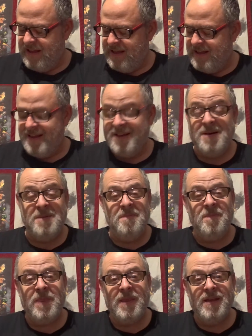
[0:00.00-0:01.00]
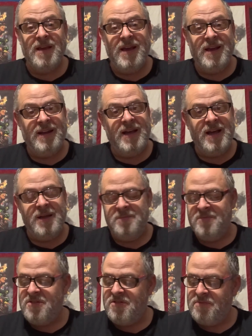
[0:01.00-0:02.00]
and
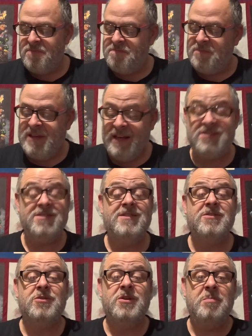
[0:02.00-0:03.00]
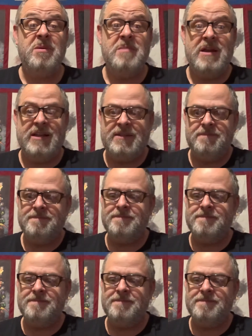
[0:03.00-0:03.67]
I'm guessing there's going to be many.